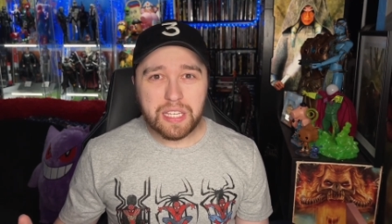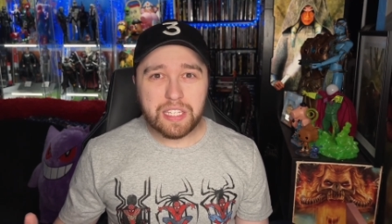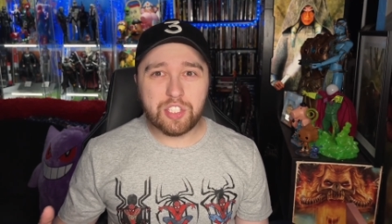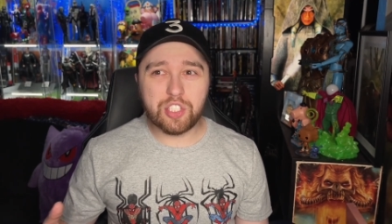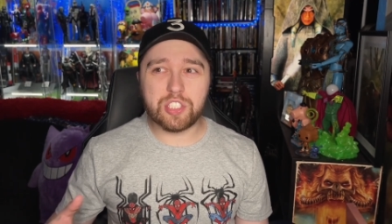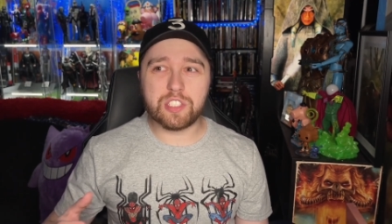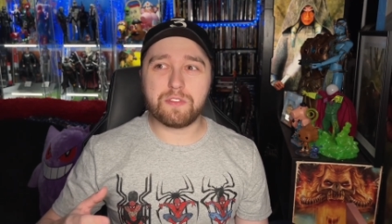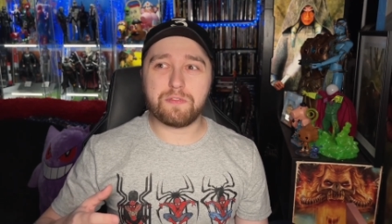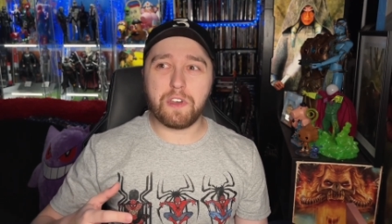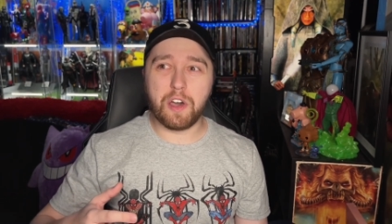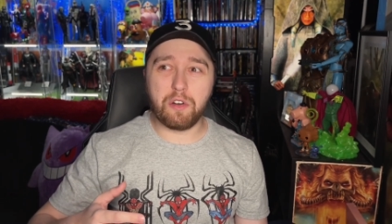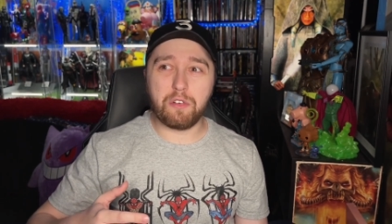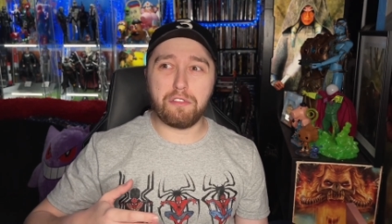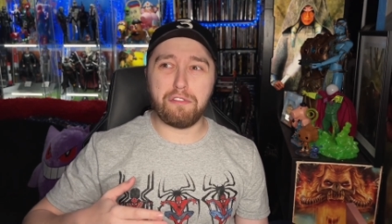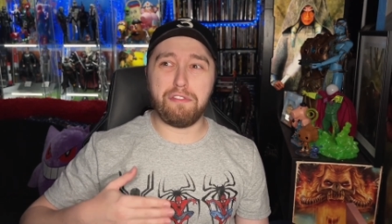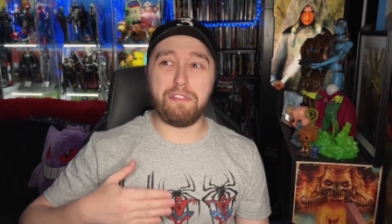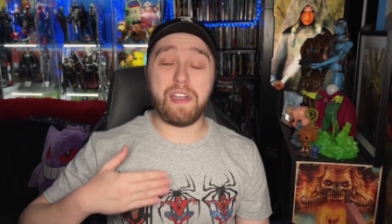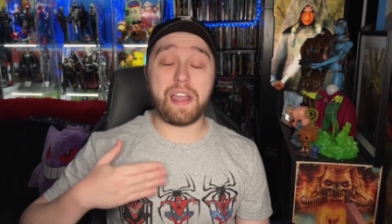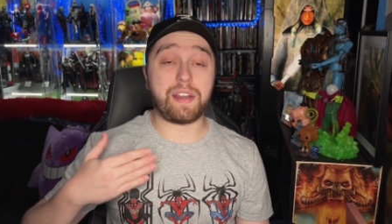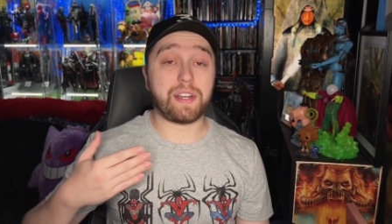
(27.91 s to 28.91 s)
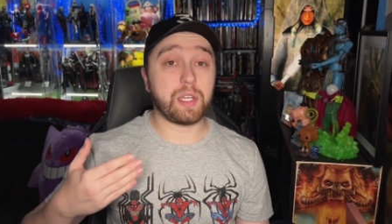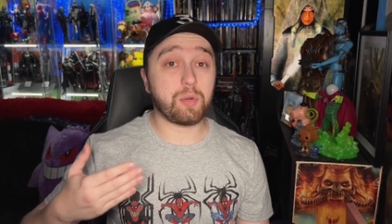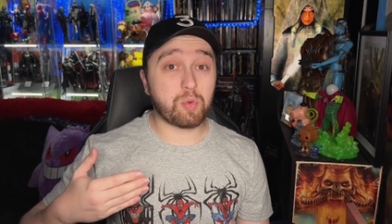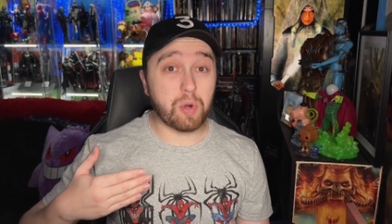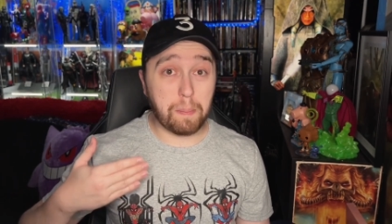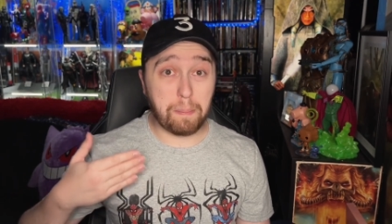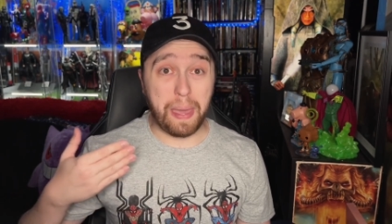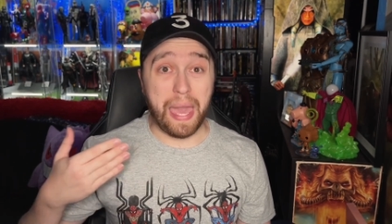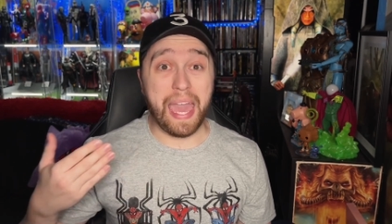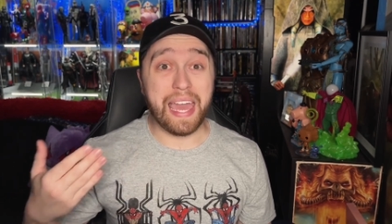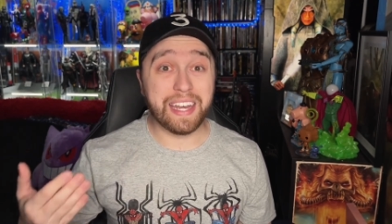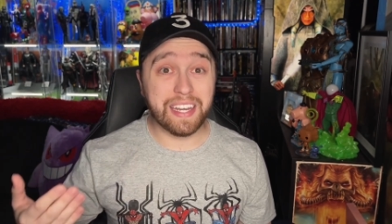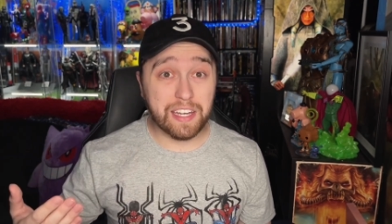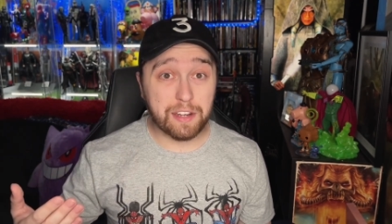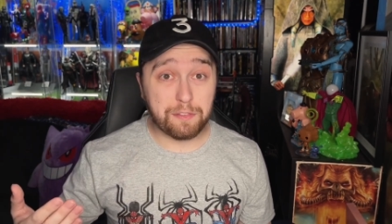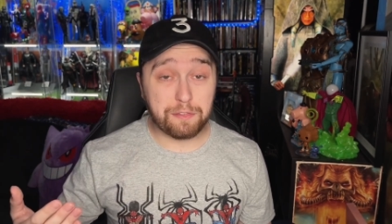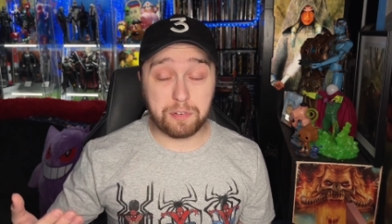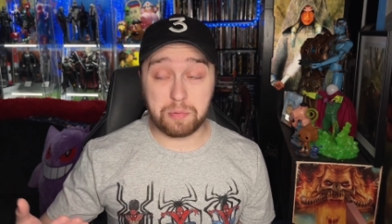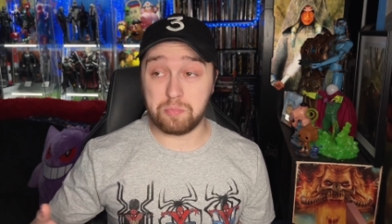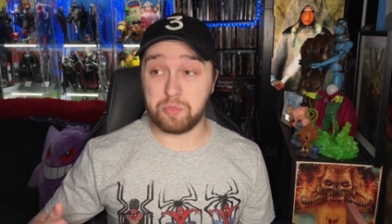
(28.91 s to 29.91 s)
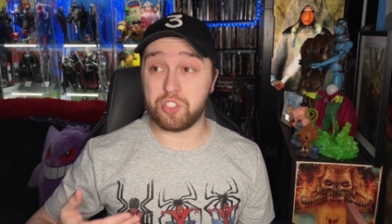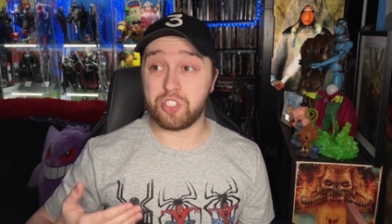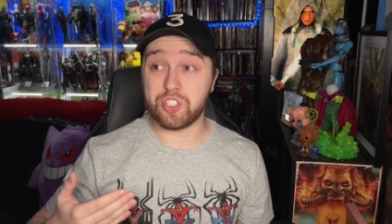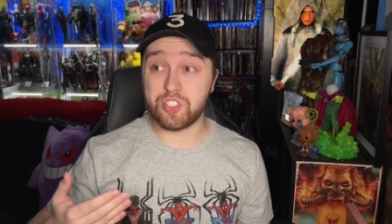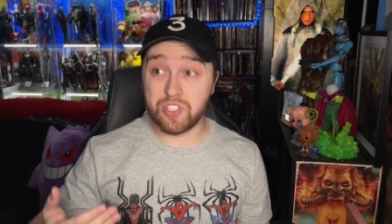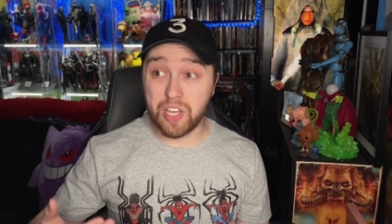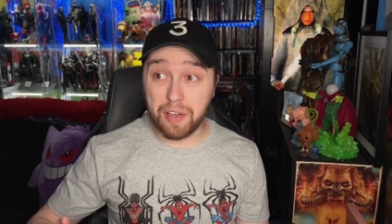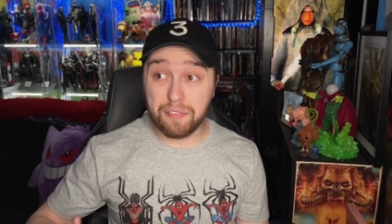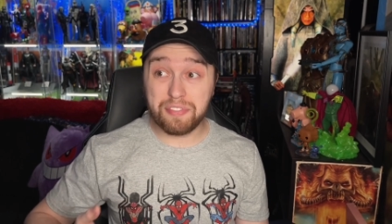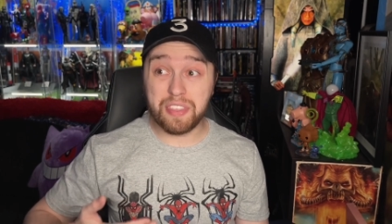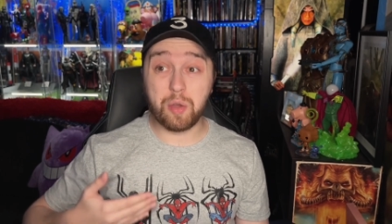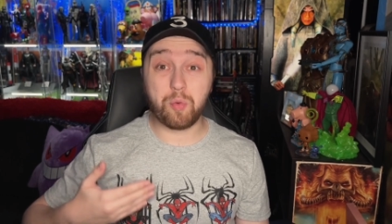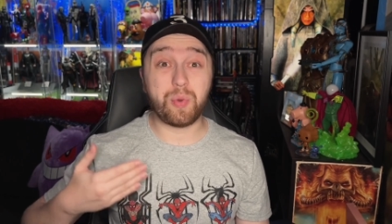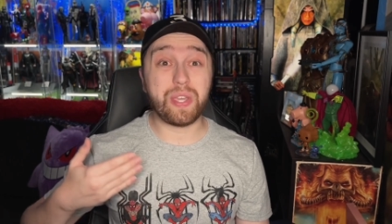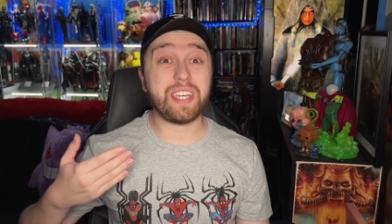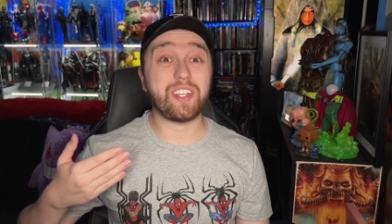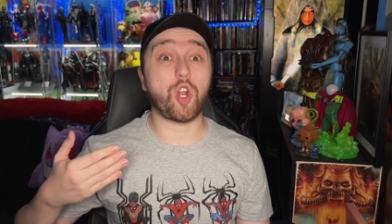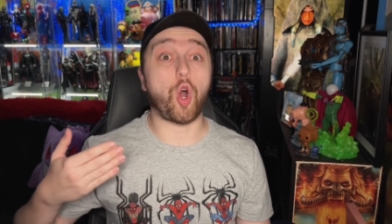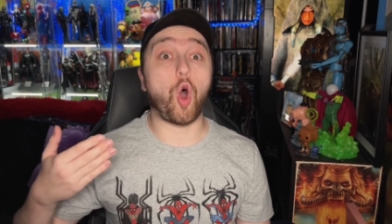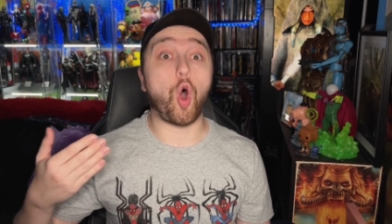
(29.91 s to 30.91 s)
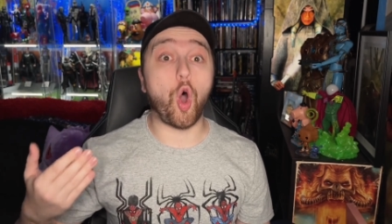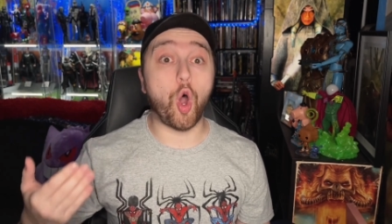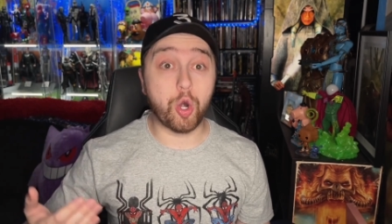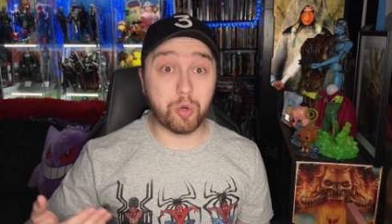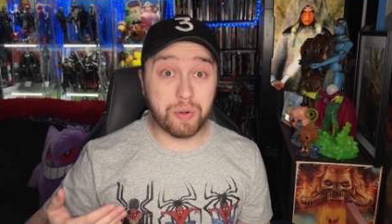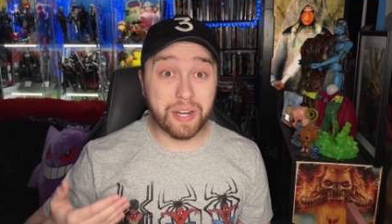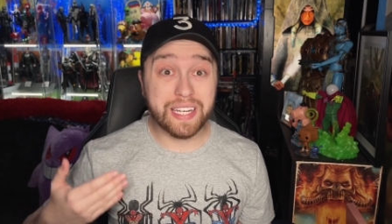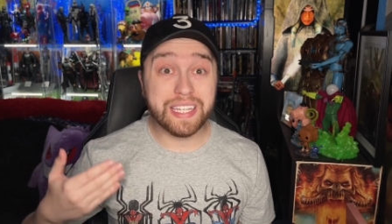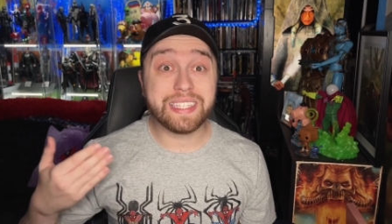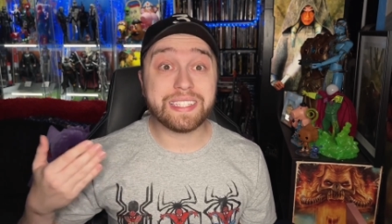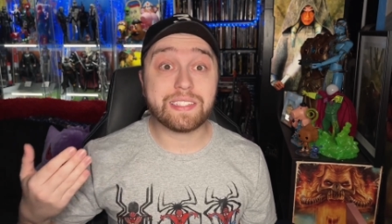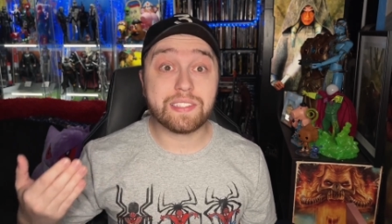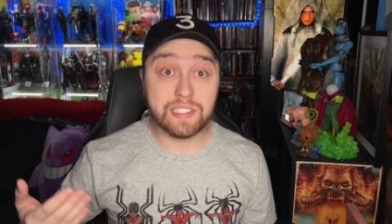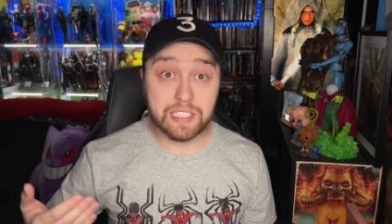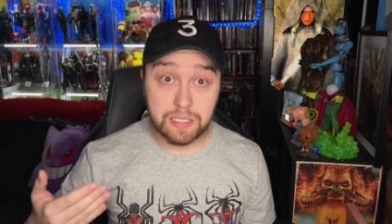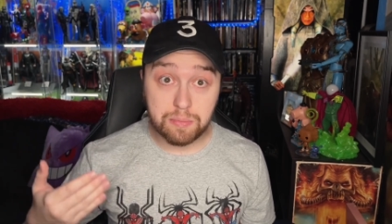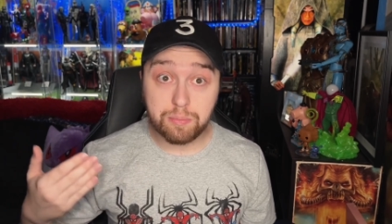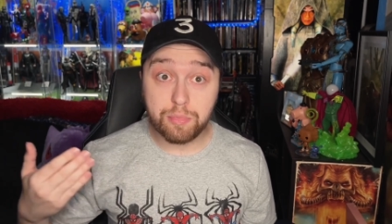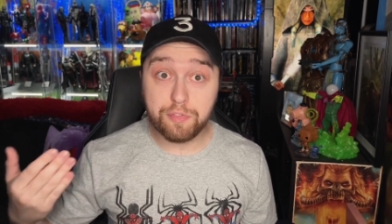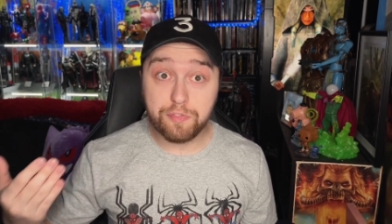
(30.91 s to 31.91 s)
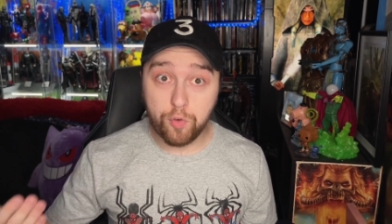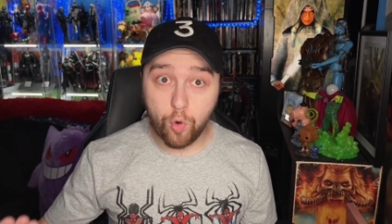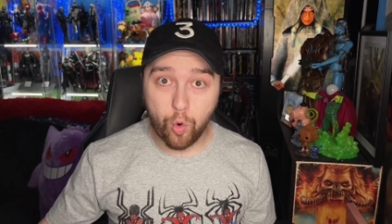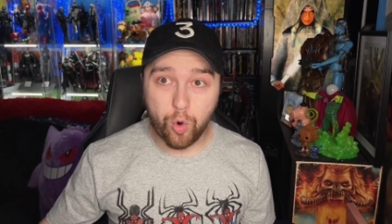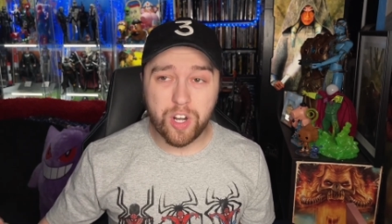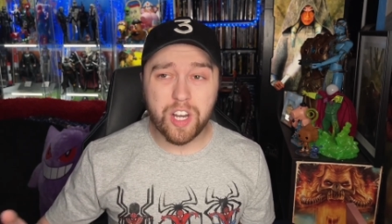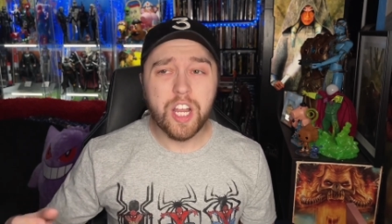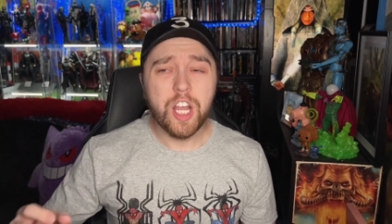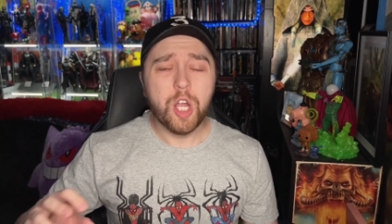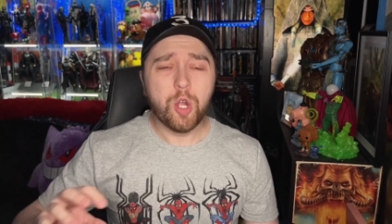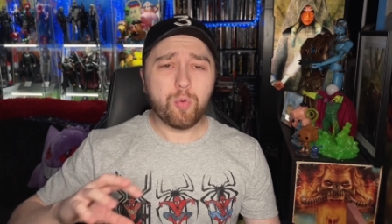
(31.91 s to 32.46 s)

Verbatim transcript: It just felt very repetitive from stuff that we had already seen before,